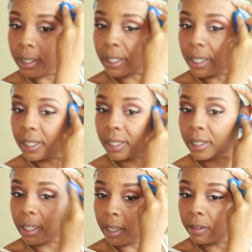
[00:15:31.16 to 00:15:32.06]

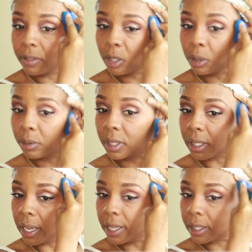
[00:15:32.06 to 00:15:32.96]
Sensitive to
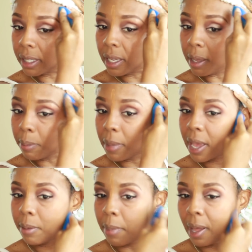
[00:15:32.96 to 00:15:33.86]
scent, it
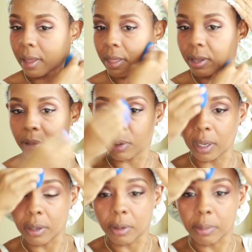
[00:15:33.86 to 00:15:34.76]
may bother you a
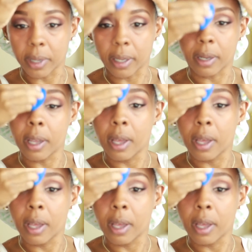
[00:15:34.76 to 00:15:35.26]
little bit.